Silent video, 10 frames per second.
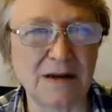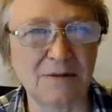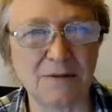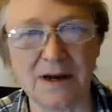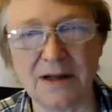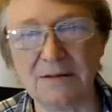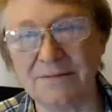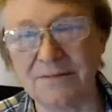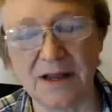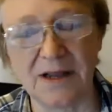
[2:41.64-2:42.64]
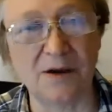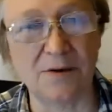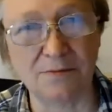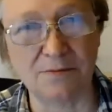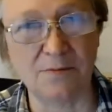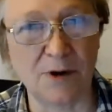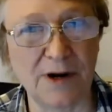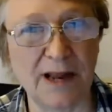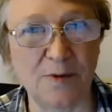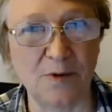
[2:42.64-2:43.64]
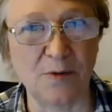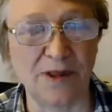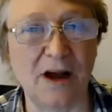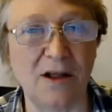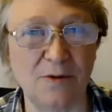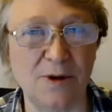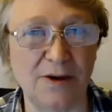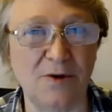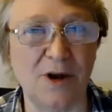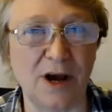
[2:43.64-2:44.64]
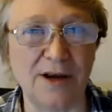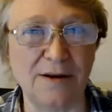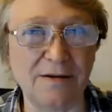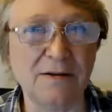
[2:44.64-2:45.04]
what happened with the Colorado 9.